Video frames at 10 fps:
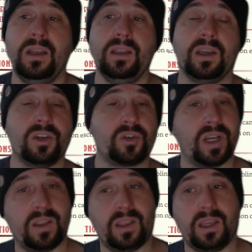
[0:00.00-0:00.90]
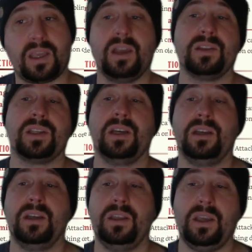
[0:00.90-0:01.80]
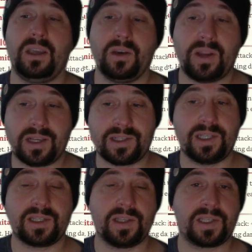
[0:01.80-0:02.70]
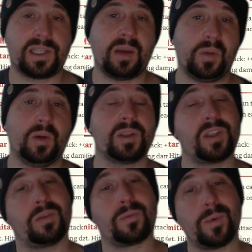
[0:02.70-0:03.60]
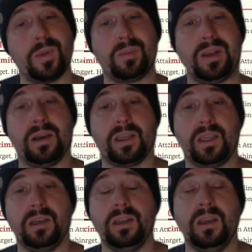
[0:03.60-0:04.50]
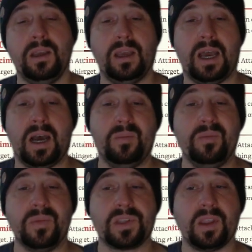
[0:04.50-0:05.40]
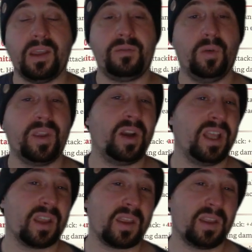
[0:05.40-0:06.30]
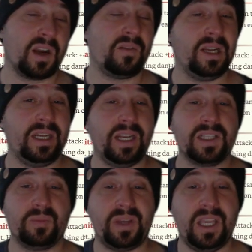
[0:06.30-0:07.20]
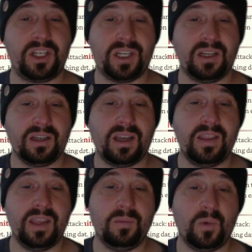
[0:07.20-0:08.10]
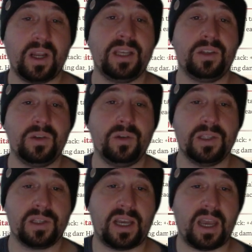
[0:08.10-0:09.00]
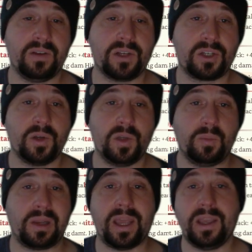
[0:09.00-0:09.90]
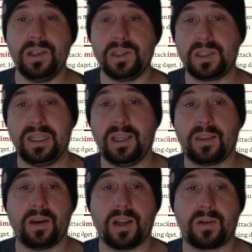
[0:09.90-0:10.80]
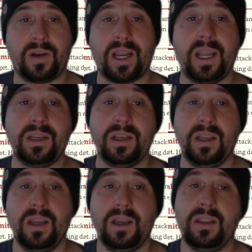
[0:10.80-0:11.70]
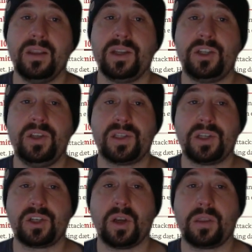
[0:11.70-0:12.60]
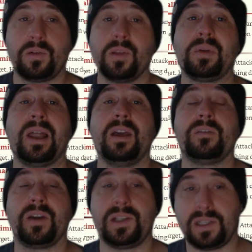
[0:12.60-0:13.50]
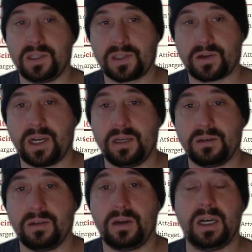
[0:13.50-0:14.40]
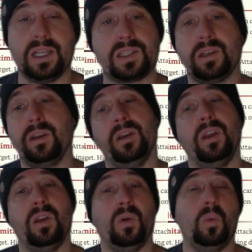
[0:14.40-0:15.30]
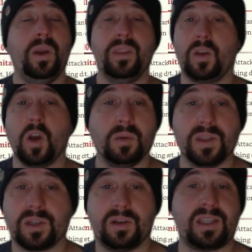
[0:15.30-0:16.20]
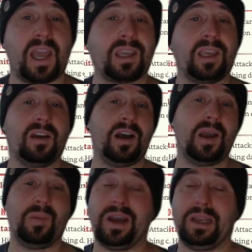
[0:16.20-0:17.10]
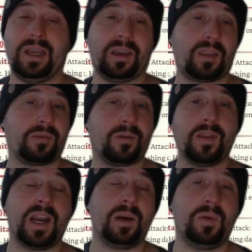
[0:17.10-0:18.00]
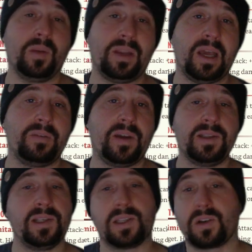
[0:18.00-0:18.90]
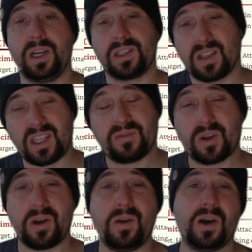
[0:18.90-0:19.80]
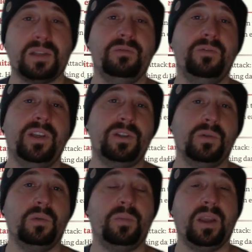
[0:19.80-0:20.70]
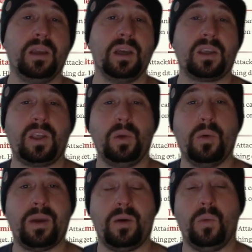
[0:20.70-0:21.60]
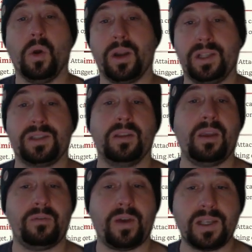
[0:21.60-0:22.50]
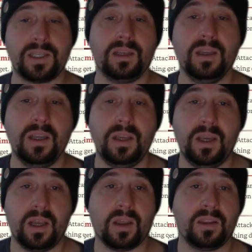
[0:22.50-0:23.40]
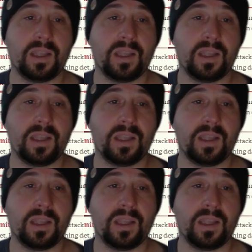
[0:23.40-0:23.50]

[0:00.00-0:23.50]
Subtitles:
you can trigger the encounter. You got access to the stat blocks through the plugin. So therefore, the only other thing that I really need is a picture. And then what I do is I have a show to players link that I create that is used to show through the player facing screen. All right. So when the goblins are attacking, I might like throw that up on the player facing screen so they've got a nice visual cue about what it is that they're facing. And I think